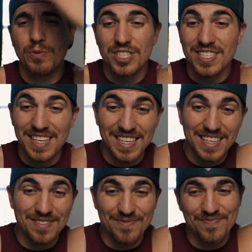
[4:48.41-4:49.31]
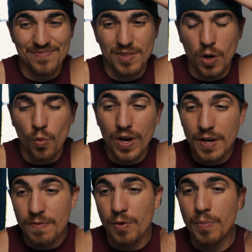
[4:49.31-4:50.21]
which is a a
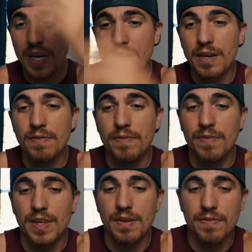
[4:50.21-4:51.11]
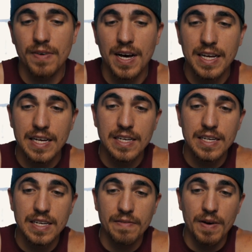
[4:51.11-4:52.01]
win for me if if I
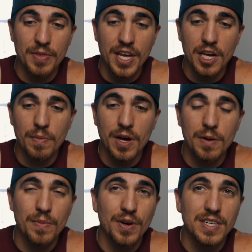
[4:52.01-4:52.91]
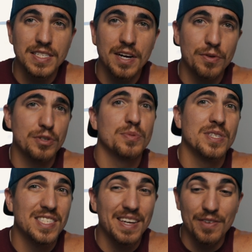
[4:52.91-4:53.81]
uh, if I'm thinking about it because I only
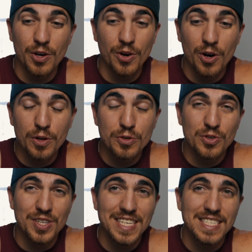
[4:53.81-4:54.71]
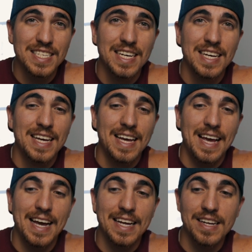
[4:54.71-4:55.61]
spent seven hundred dollars on this,
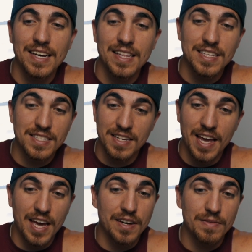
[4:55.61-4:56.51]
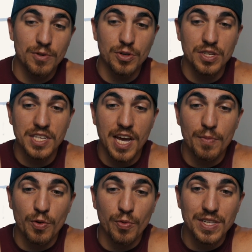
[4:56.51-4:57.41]
and uh, this can or this
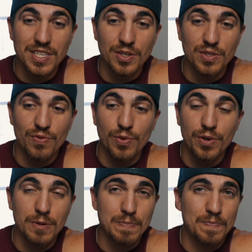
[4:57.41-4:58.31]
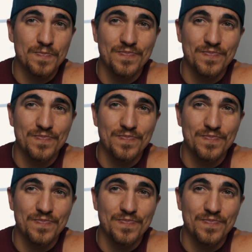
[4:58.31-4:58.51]
camera retails for